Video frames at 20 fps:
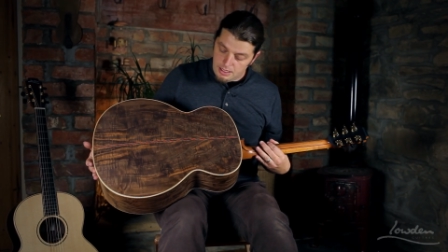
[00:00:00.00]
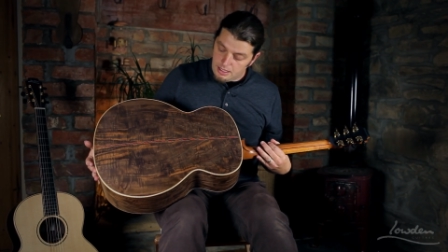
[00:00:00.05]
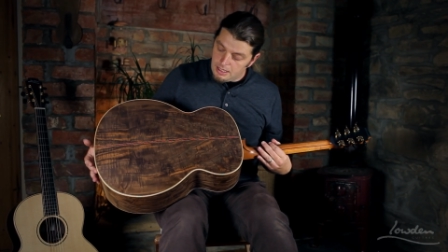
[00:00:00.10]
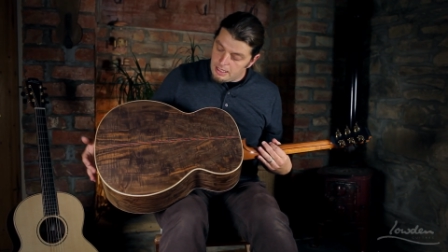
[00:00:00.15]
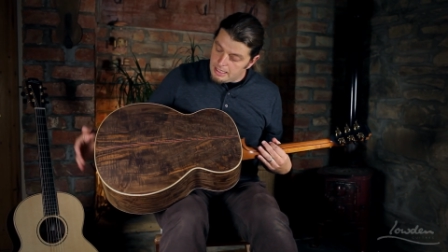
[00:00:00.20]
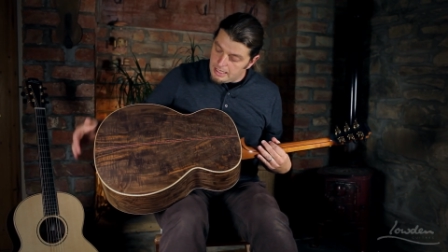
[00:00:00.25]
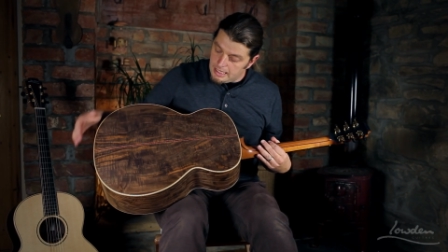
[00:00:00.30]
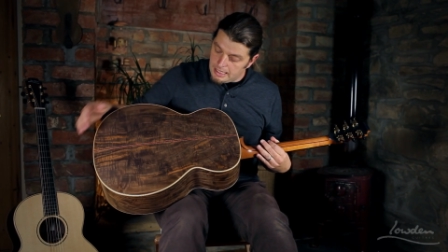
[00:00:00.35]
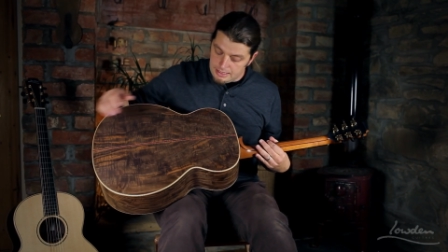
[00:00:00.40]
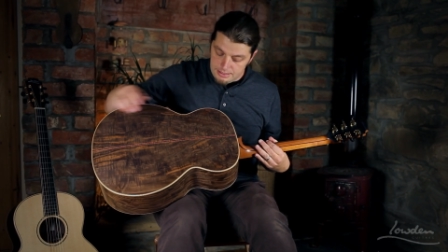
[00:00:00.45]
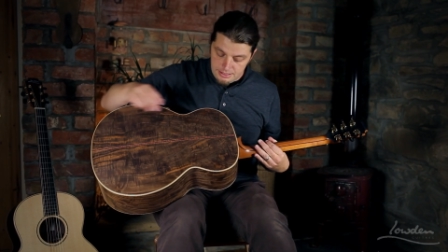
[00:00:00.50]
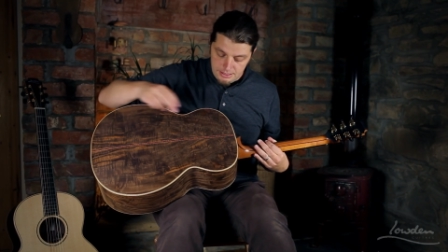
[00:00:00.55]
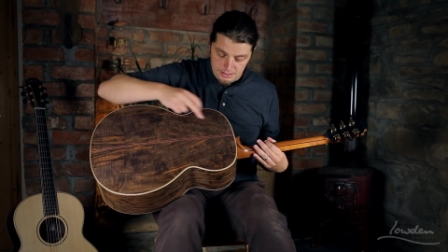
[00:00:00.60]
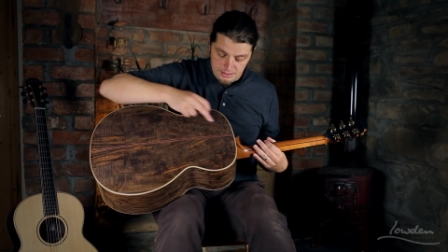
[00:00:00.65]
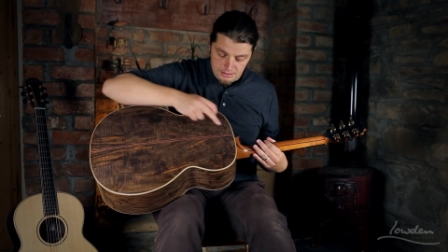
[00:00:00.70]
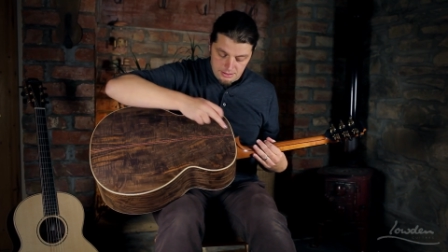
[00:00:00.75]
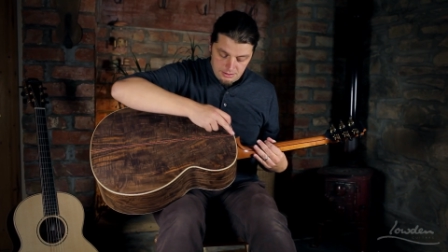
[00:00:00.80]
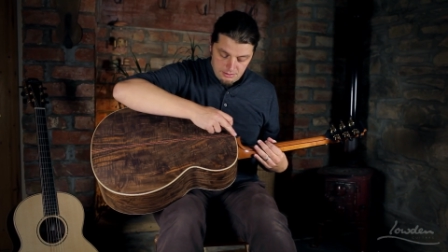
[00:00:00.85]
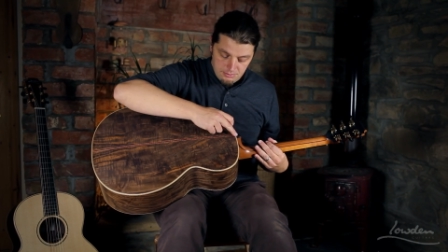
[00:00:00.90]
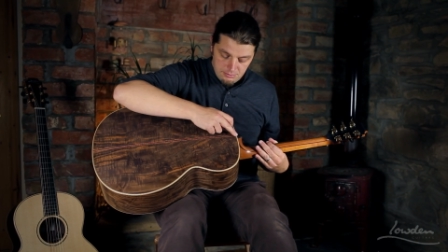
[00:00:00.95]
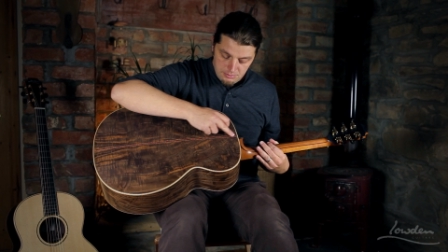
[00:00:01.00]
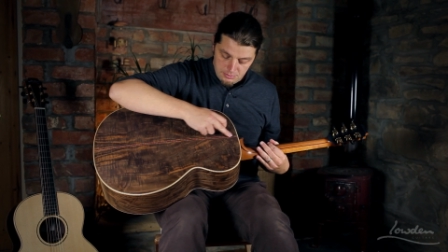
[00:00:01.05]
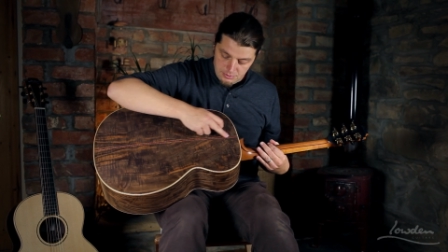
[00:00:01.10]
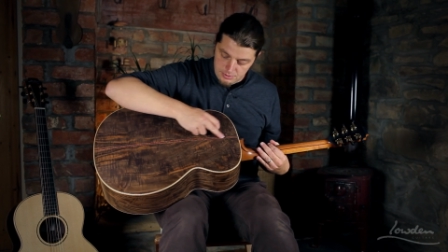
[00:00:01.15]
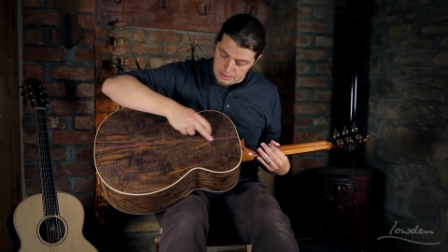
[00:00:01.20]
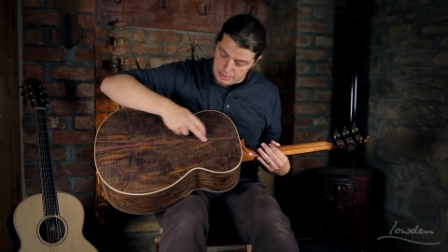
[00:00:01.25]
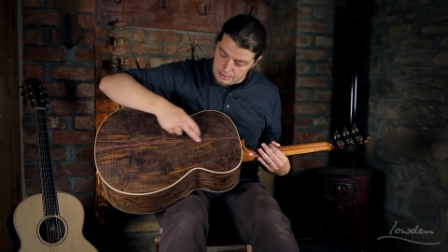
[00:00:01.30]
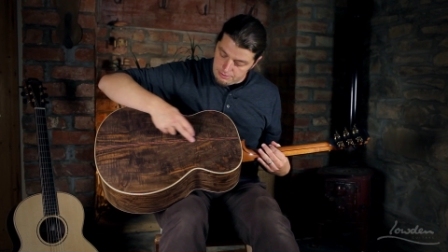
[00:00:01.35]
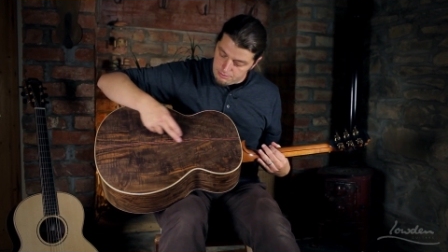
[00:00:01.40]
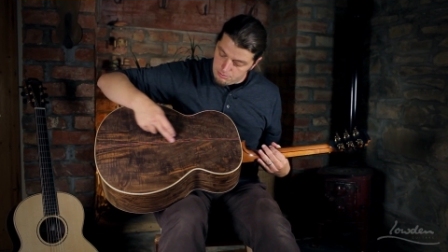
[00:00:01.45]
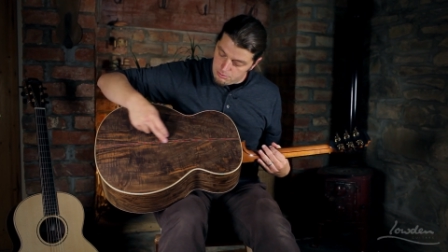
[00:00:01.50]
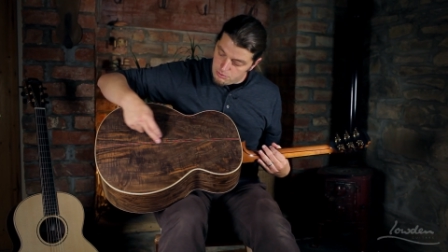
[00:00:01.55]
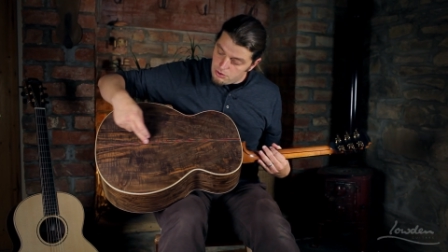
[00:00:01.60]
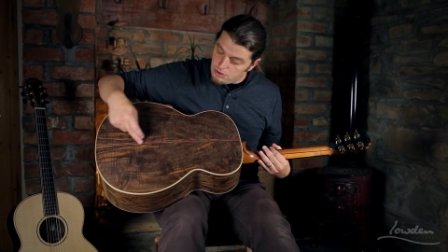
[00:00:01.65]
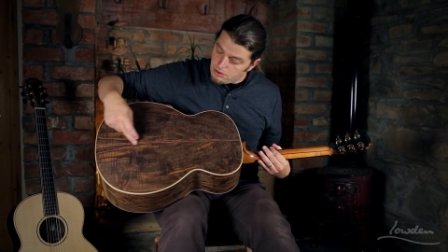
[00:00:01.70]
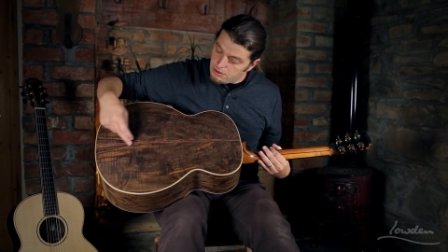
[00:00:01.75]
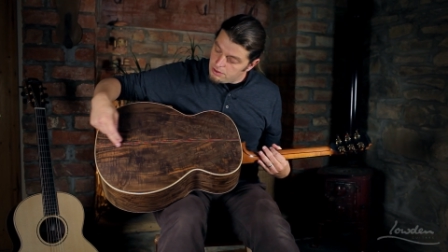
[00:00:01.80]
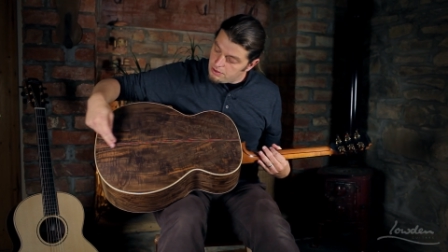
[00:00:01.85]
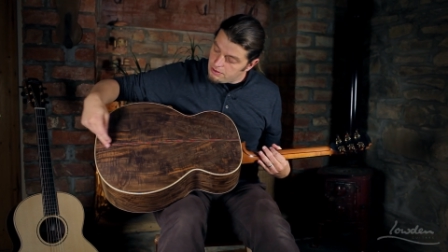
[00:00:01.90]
And even more